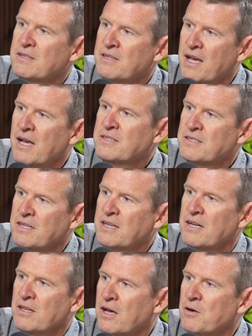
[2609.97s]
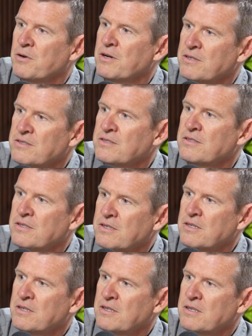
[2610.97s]
Yeah, it's going to get a lot worse,
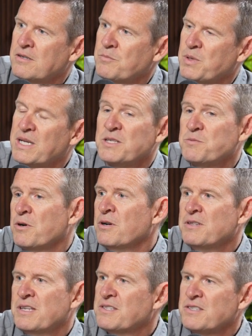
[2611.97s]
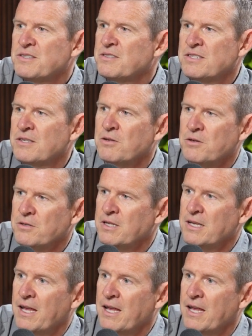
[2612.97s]
because this is still early